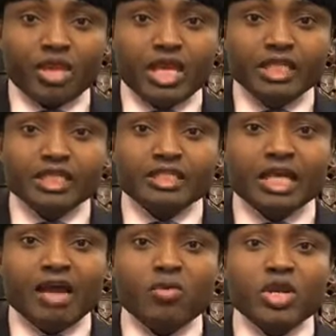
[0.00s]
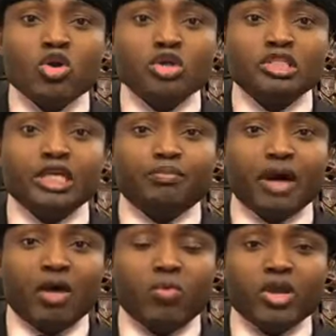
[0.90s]
It is time we go
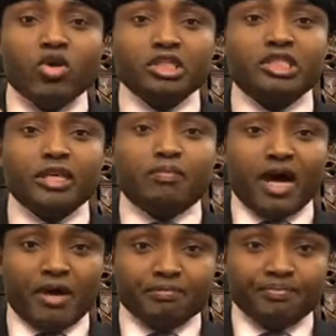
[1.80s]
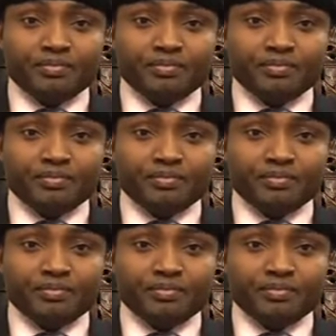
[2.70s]
deeper. We go deeper